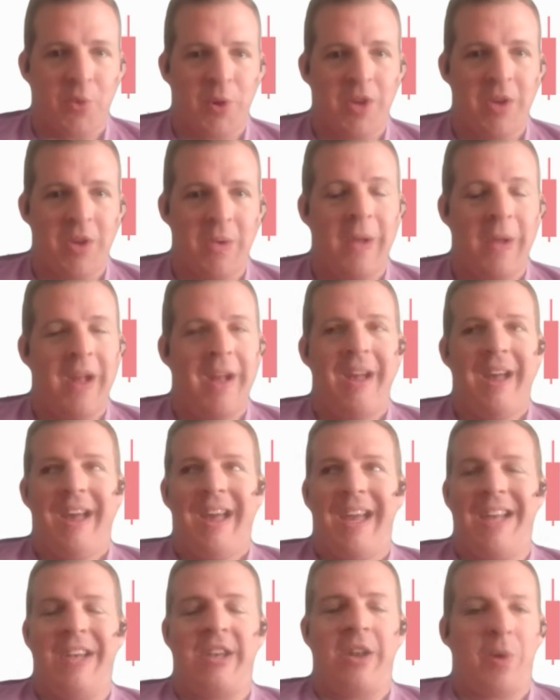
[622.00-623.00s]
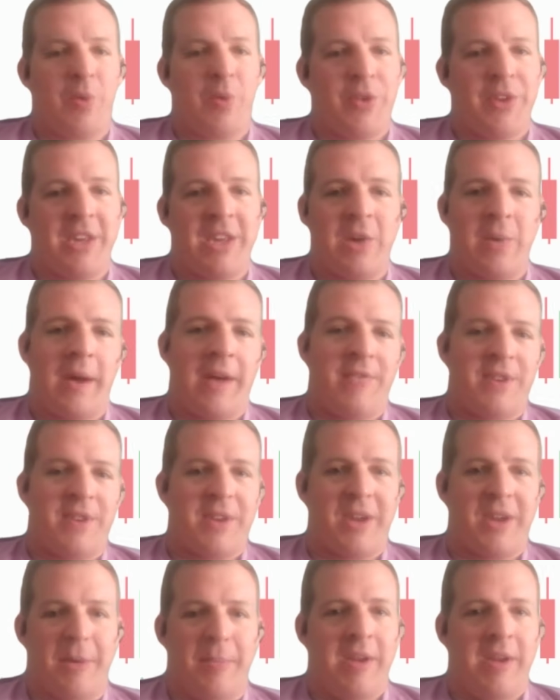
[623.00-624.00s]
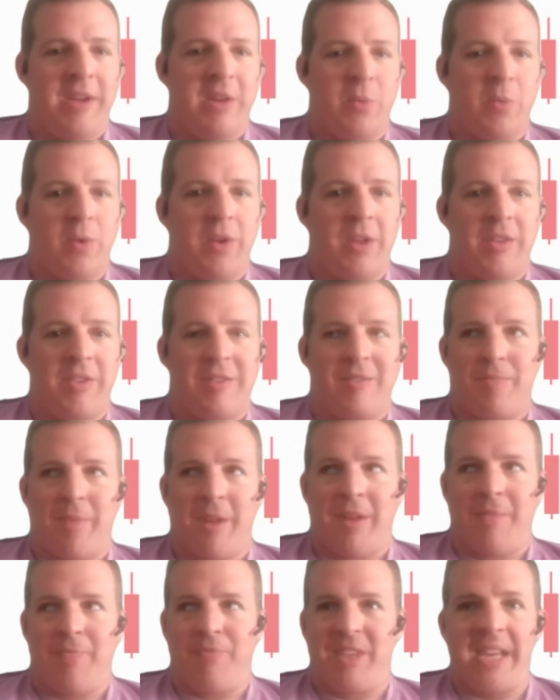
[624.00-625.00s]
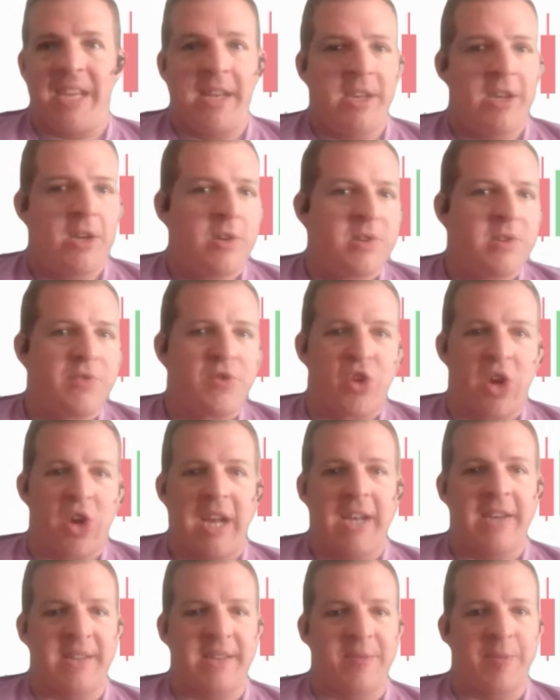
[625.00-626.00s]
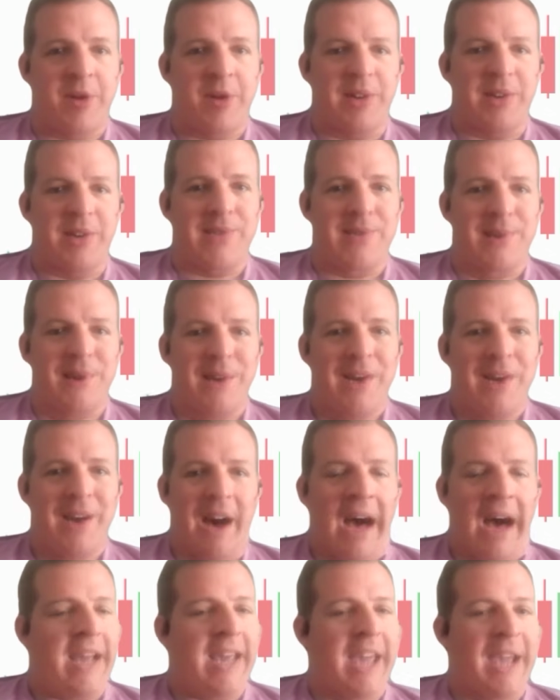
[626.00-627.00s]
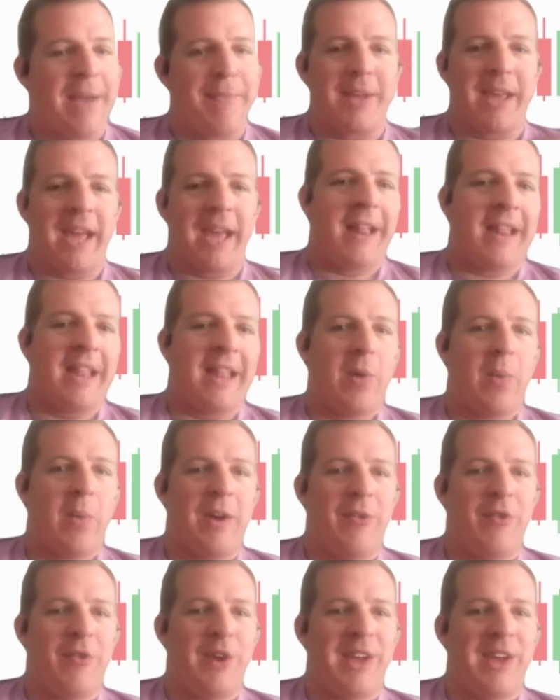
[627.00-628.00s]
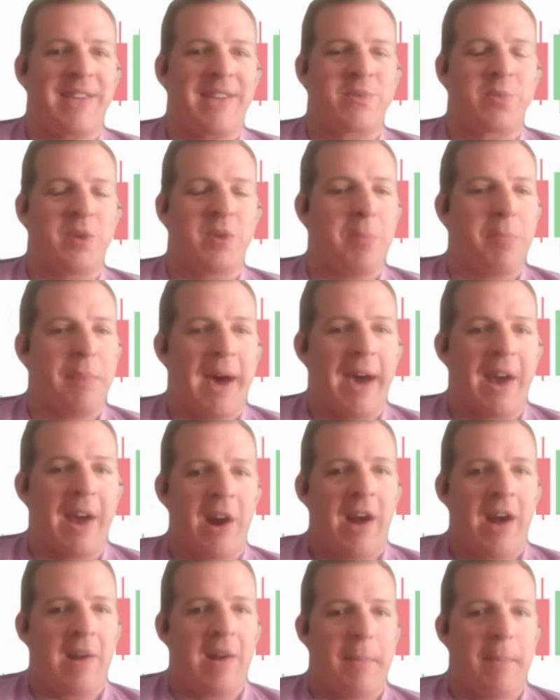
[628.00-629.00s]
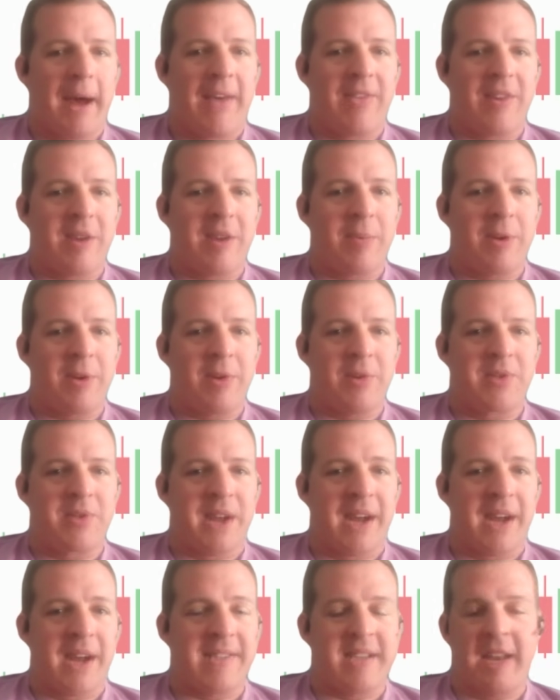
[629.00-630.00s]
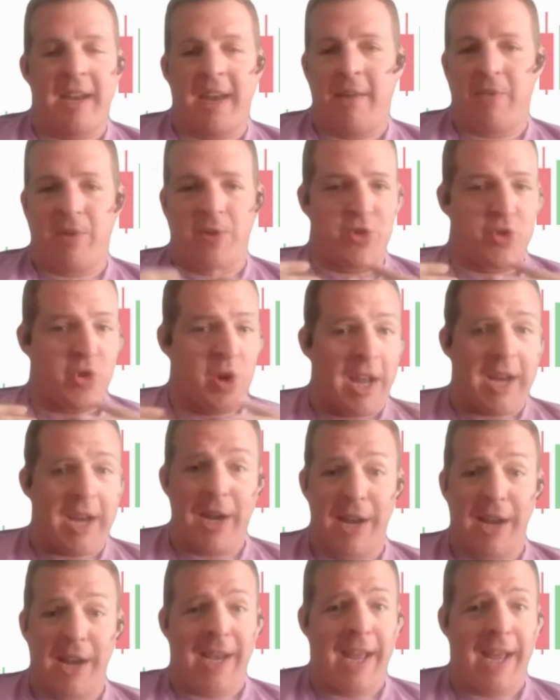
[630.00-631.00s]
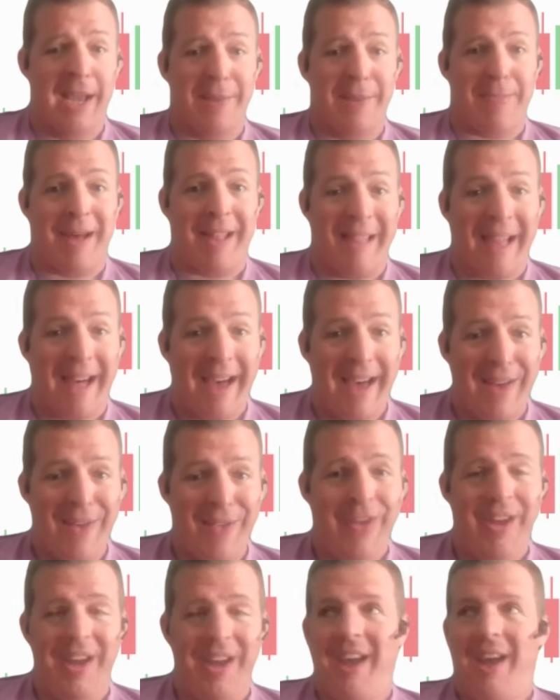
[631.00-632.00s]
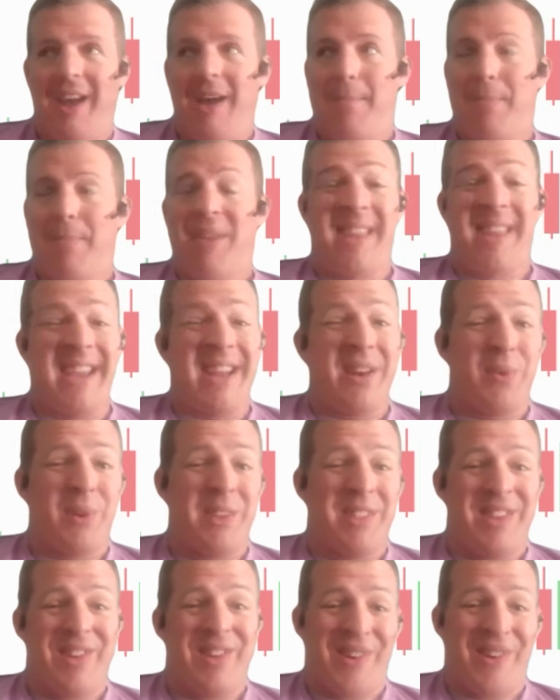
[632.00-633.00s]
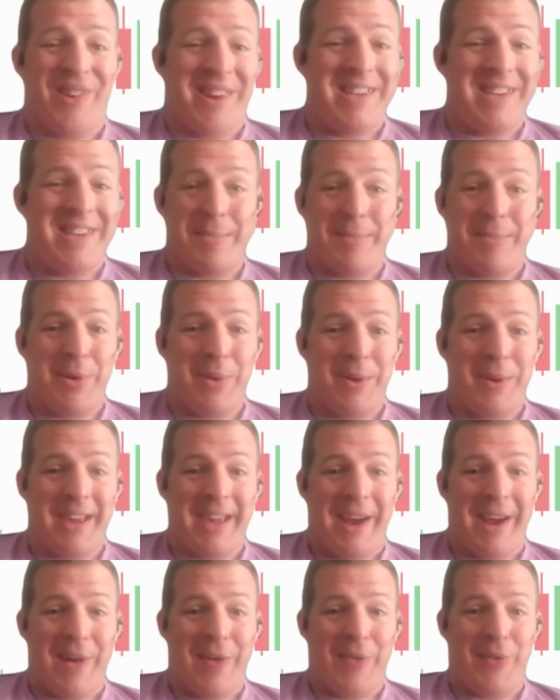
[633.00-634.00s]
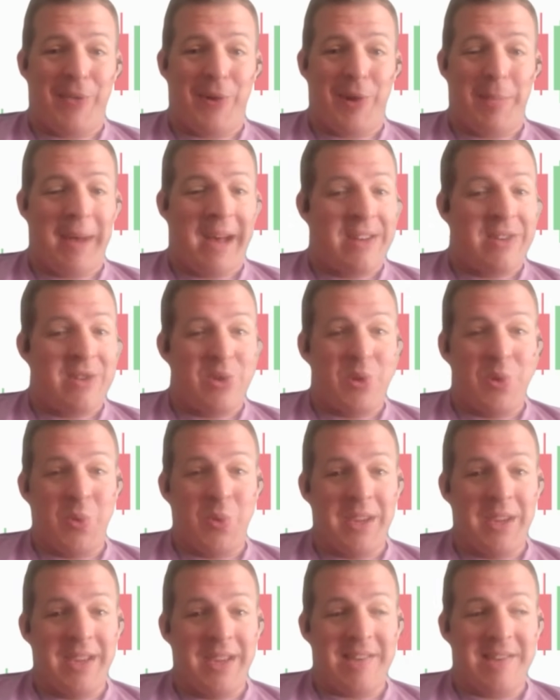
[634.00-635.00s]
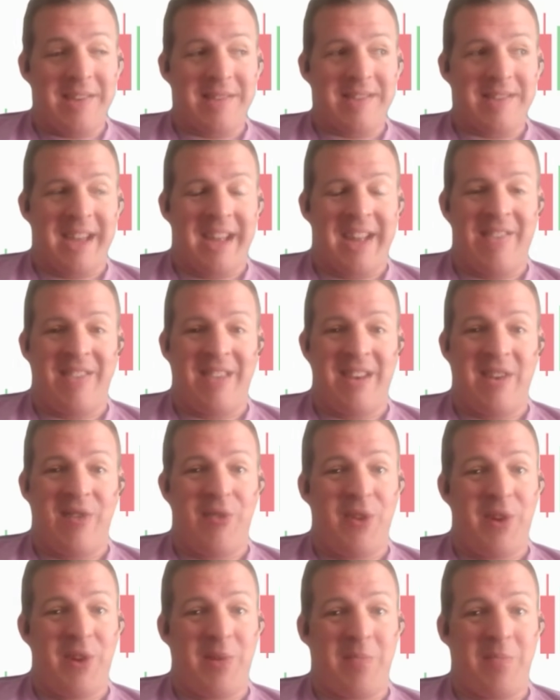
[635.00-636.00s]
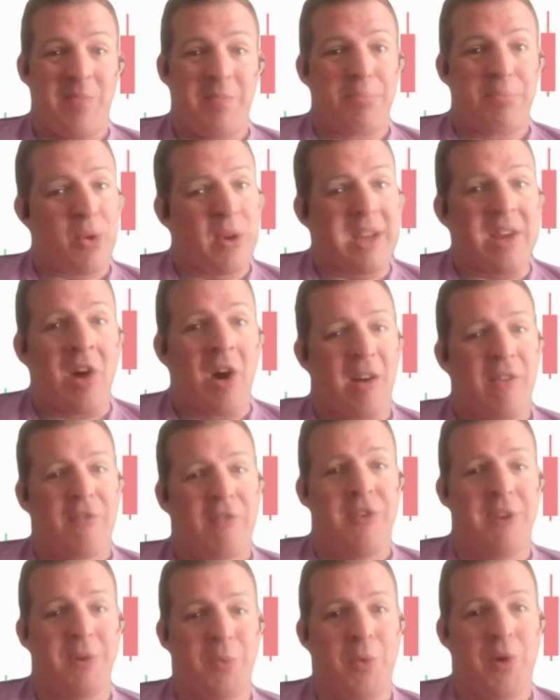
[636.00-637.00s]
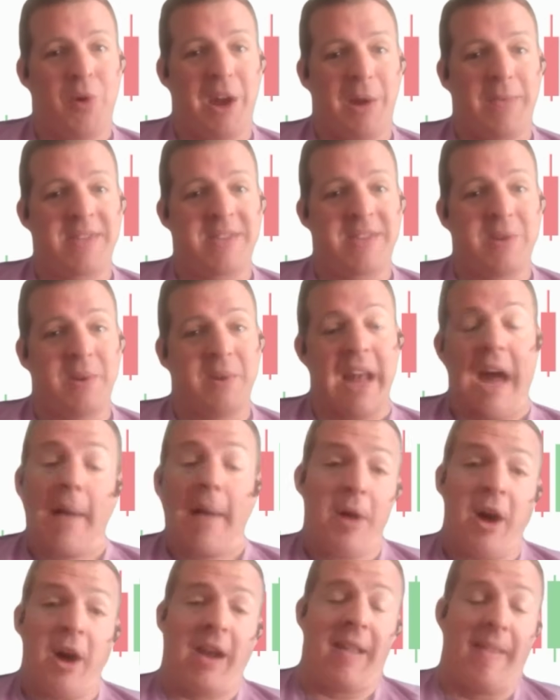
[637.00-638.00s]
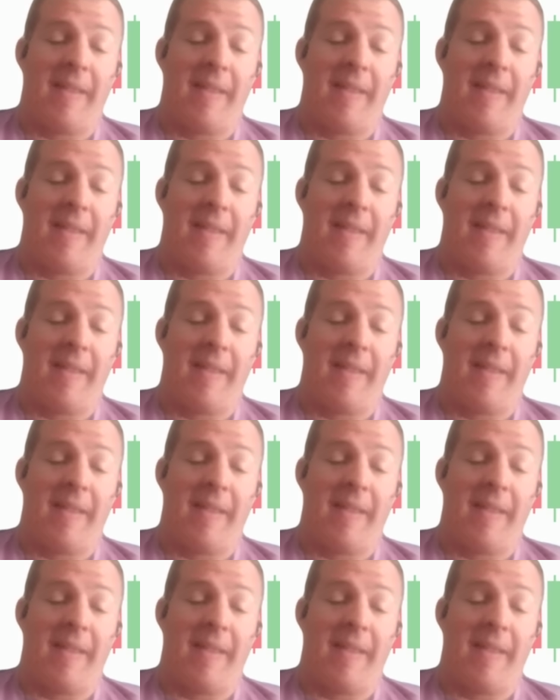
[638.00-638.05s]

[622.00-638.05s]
resources for you. And don't think you have to come in with 10 years of trading experience. I came to Galileo FX with a background in math and computer science, had never traded a day in my life, played with it on a demo account for about 2 weeks, and then felt pretty confident in what I was doing. Now, I'm